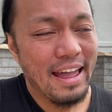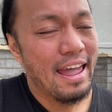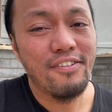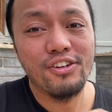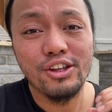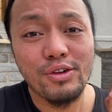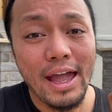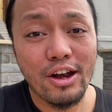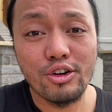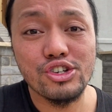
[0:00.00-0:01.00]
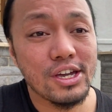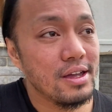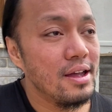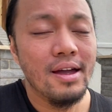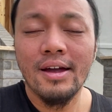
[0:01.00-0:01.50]
If you're into
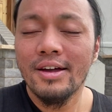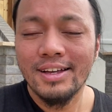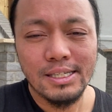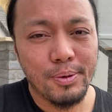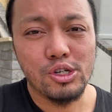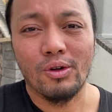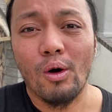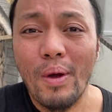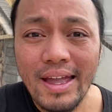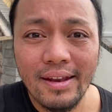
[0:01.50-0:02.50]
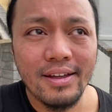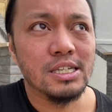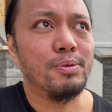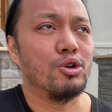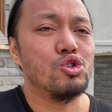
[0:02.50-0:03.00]
energy, spiritual awakening,
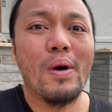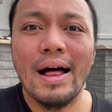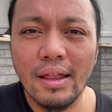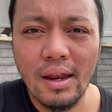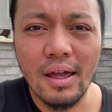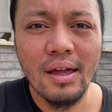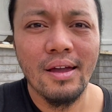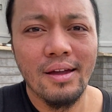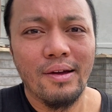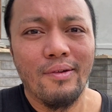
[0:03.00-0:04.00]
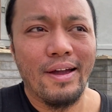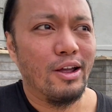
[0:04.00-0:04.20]
spirituality, right?